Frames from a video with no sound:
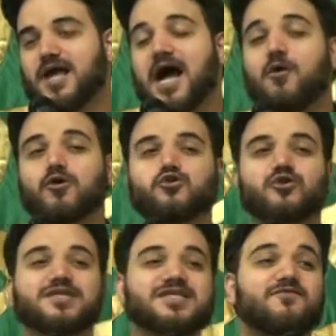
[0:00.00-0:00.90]
Our
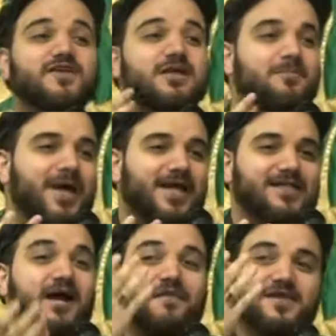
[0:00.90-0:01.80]
choices have an
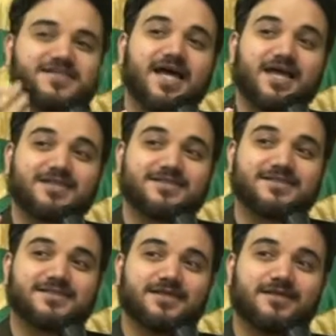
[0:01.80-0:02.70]
impact on the
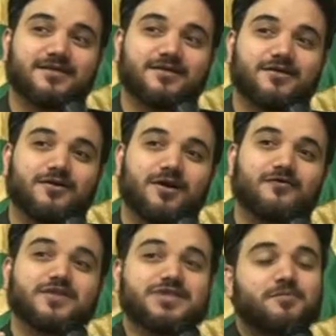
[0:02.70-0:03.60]
signs
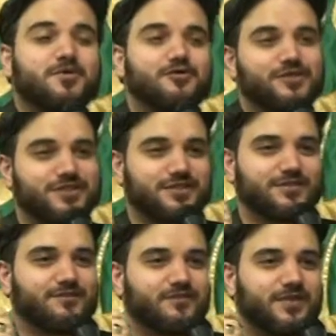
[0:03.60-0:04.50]
of his appearance.
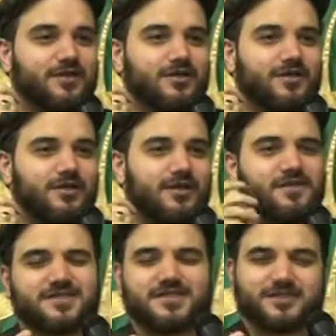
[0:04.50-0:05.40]

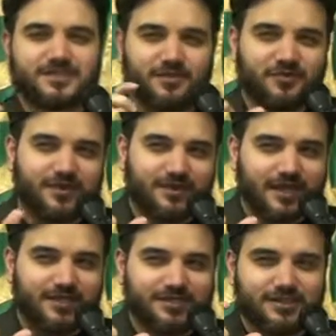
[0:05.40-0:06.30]
And this is something
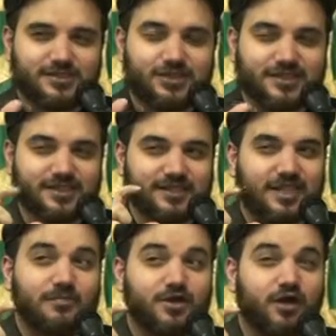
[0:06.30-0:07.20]
that is discussed on the
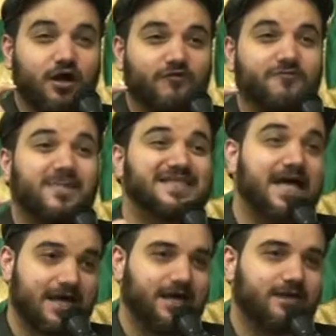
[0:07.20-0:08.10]
topic of
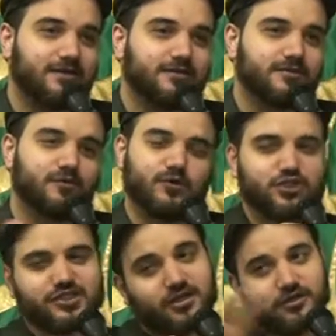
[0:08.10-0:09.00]
bada, which
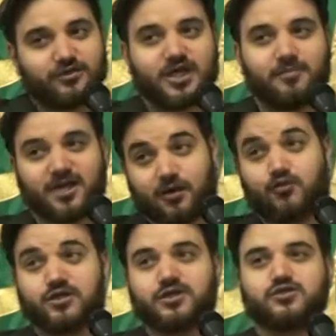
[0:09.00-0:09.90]
is another topic I
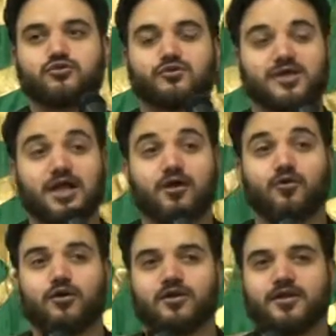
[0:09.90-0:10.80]
won't get into right now.